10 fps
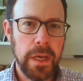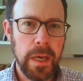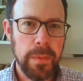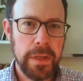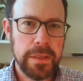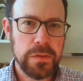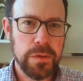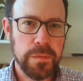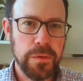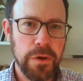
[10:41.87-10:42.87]
Uh, but I think
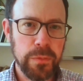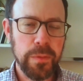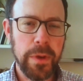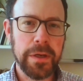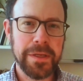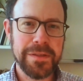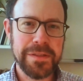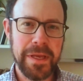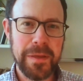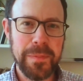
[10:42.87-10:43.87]
sort of normal
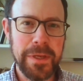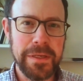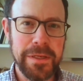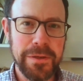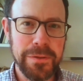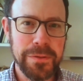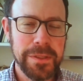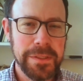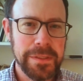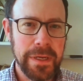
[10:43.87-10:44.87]
Americans like me and you
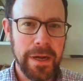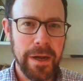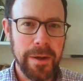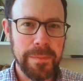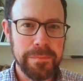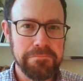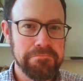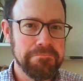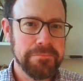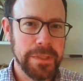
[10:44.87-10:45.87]
um,
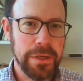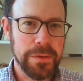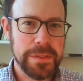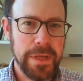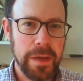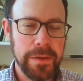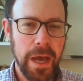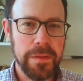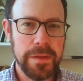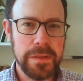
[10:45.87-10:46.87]
you know, it's not
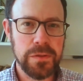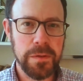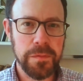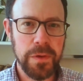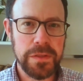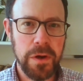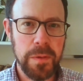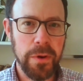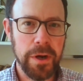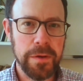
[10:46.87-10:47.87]
not these sort of threats
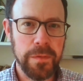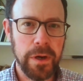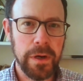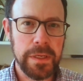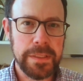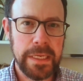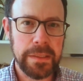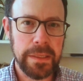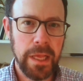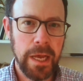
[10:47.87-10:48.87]
aren't part of our
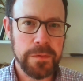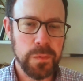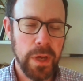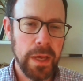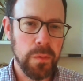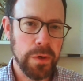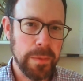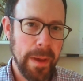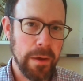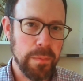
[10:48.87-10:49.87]
daily lives. What I
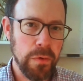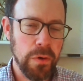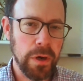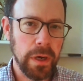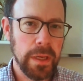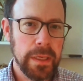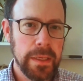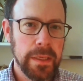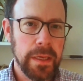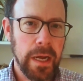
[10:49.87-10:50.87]
worry about more
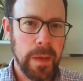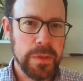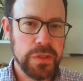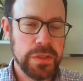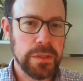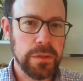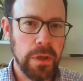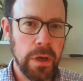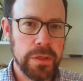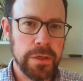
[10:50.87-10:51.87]
um, is just the
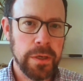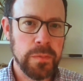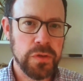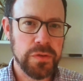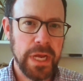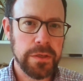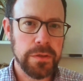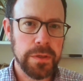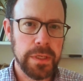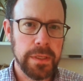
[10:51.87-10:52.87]
long-term
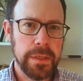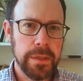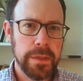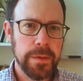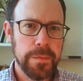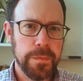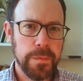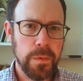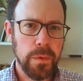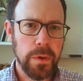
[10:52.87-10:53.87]
trajectory
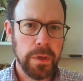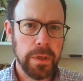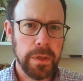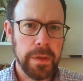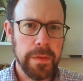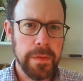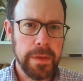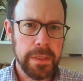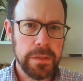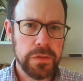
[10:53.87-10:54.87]
for
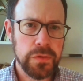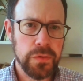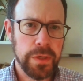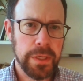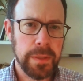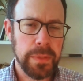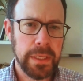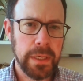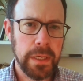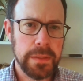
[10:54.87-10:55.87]
the industry
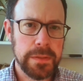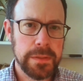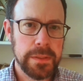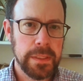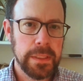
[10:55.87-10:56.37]
because